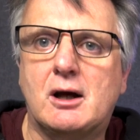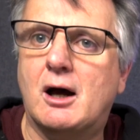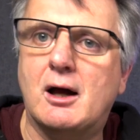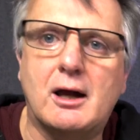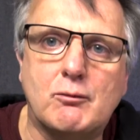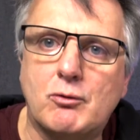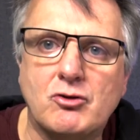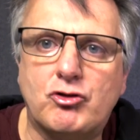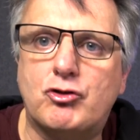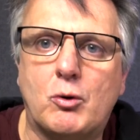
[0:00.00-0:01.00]
It
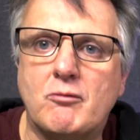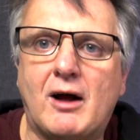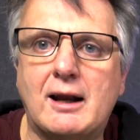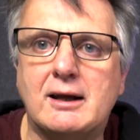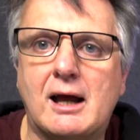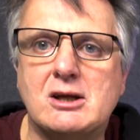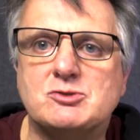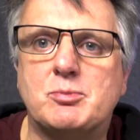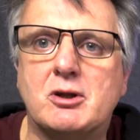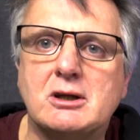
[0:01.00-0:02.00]
runs through and
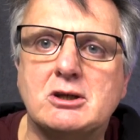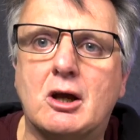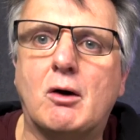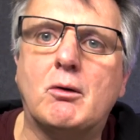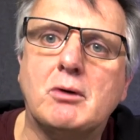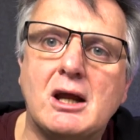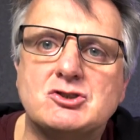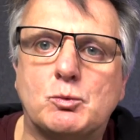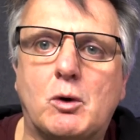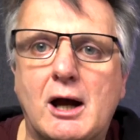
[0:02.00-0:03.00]
validates, but then you go
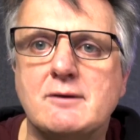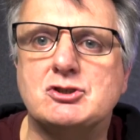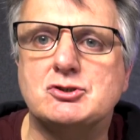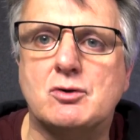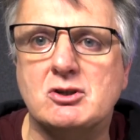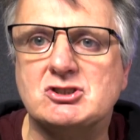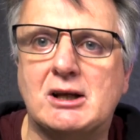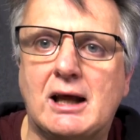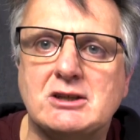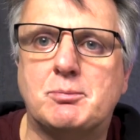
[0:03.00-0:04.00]
into Waves, you try and
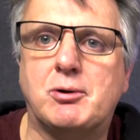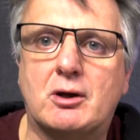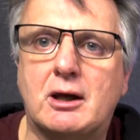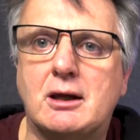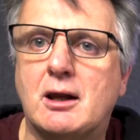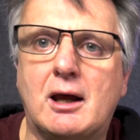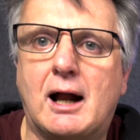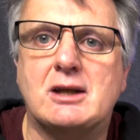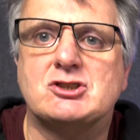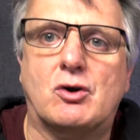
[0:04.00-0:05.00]
select a plugin,
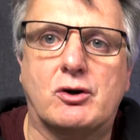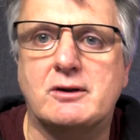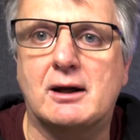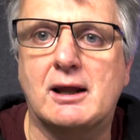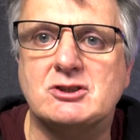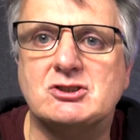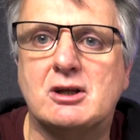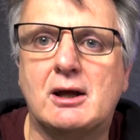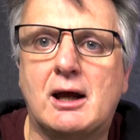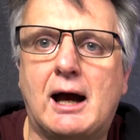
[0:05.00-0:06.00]
and it's not in the list.
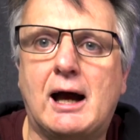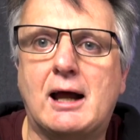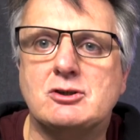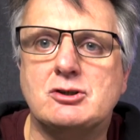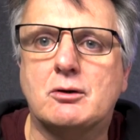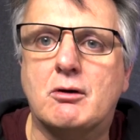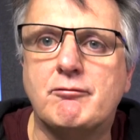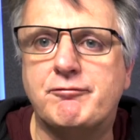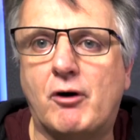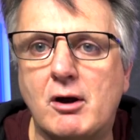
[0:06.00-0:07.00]
And you can
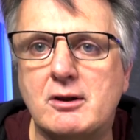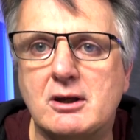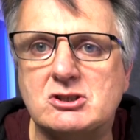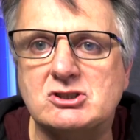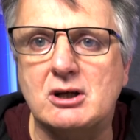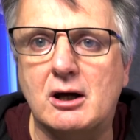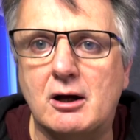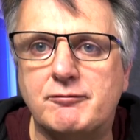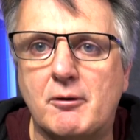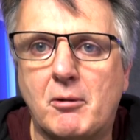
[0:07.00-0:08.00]
fight this
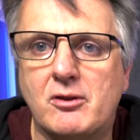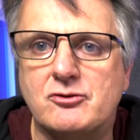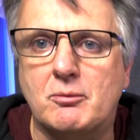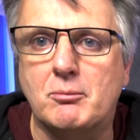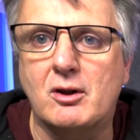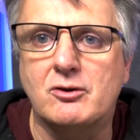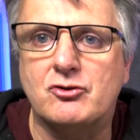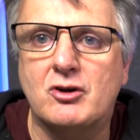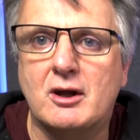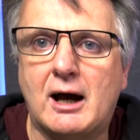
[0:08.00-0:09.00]
for months and
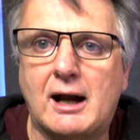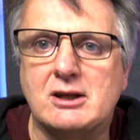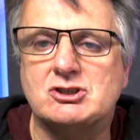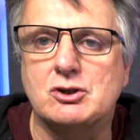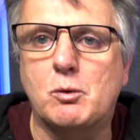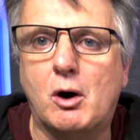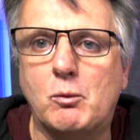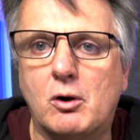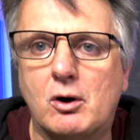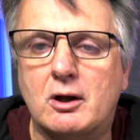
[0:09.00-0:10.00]
months, and it's still won't
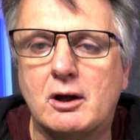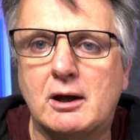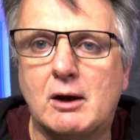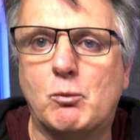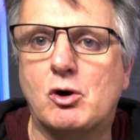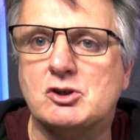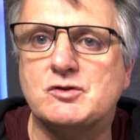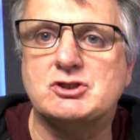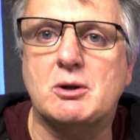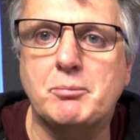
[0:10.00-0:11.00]
work. It works
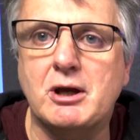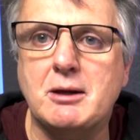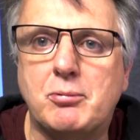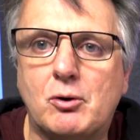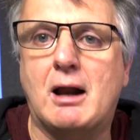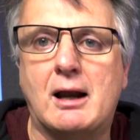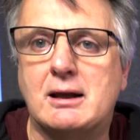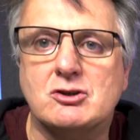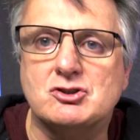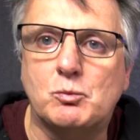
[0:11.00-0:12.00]
for some people and
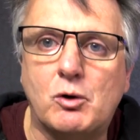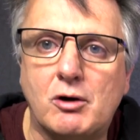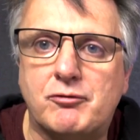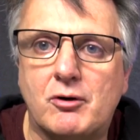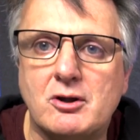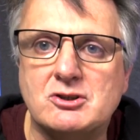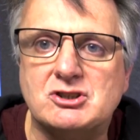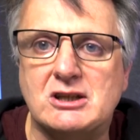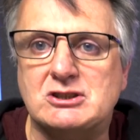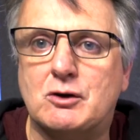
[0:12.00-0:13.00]
it doesn't work for
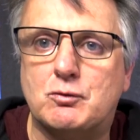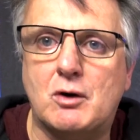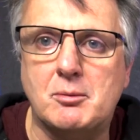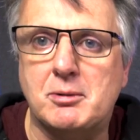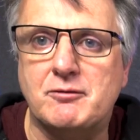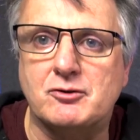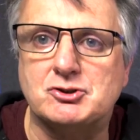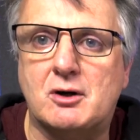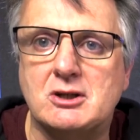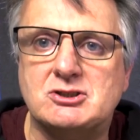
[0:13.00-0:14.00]
others. It's incredibly
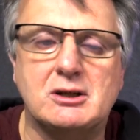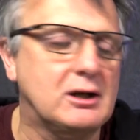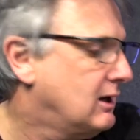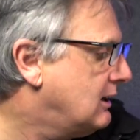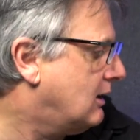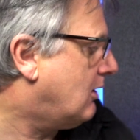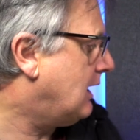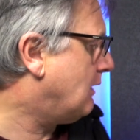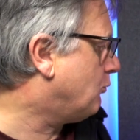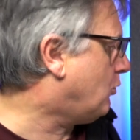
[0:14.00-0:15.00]
frustrating.
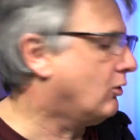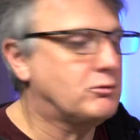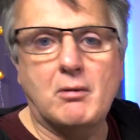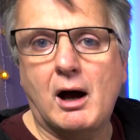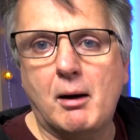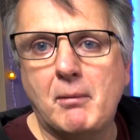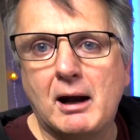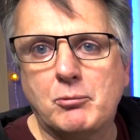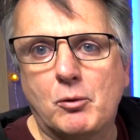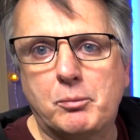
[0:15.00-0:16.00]
I had one
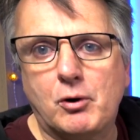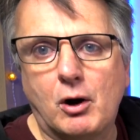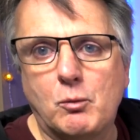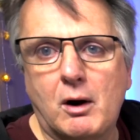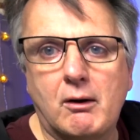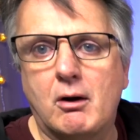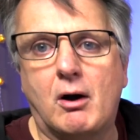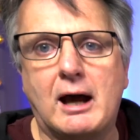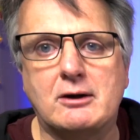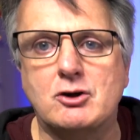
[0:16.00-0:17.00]
MacBook Pro where
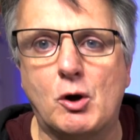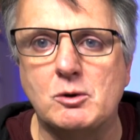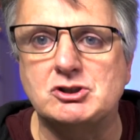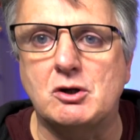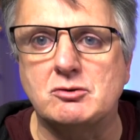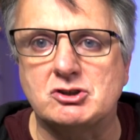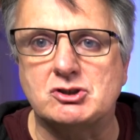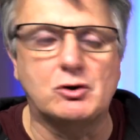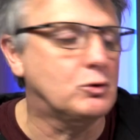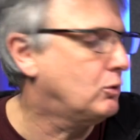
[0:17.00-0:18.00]
I had no issues
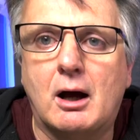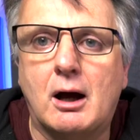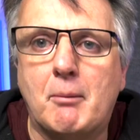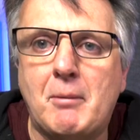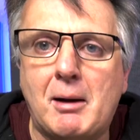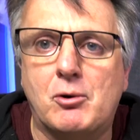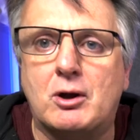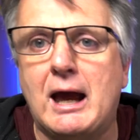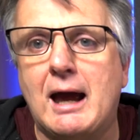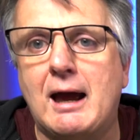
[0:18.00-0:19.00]
at all.
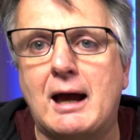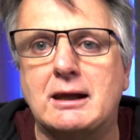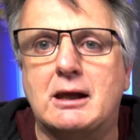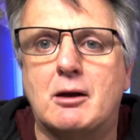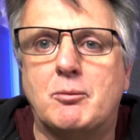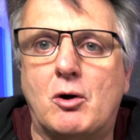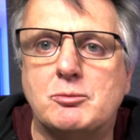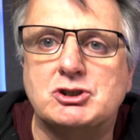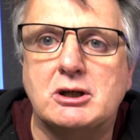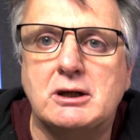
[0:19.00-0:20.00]
MacBook Air 8GB
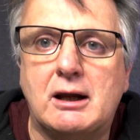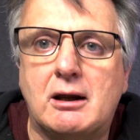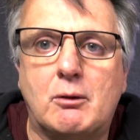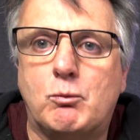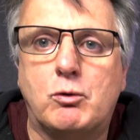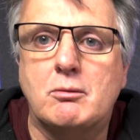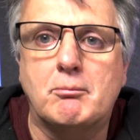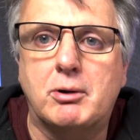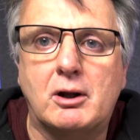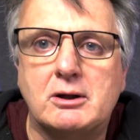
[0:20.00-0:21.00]
machine here, it
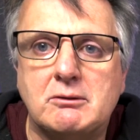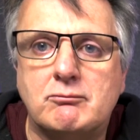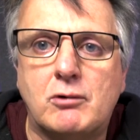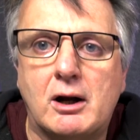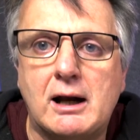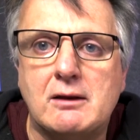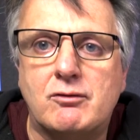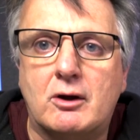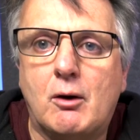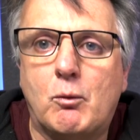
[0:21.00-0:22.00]
wouldn't bloody run
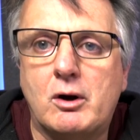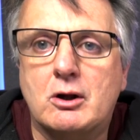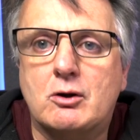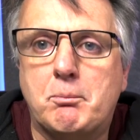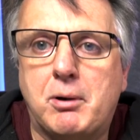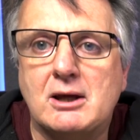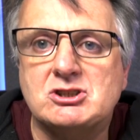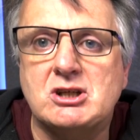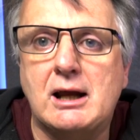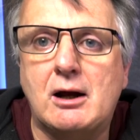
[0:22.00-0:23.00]
anything. We're in a good
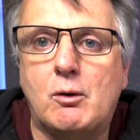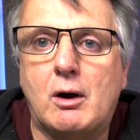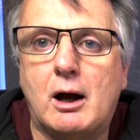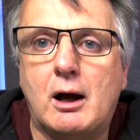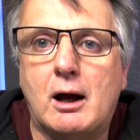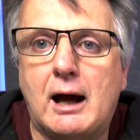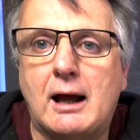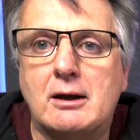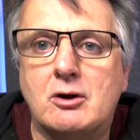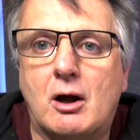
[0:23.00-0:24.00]
place now,
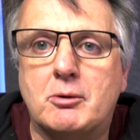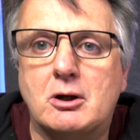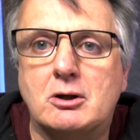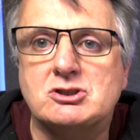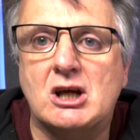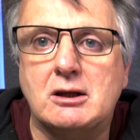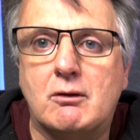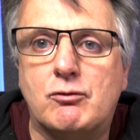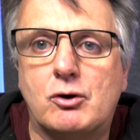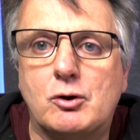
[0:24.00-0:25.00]
and I'm going to take
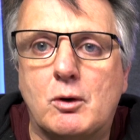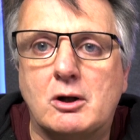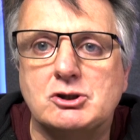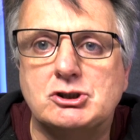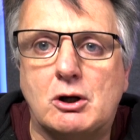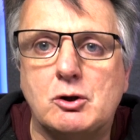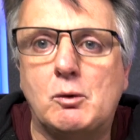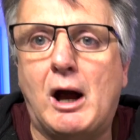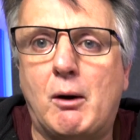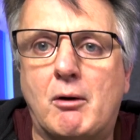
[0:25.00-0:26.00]
you through and show
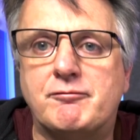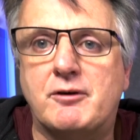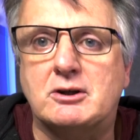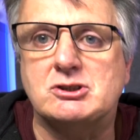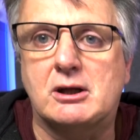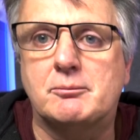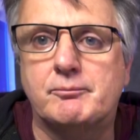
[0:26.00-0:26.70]
you how I fixed it.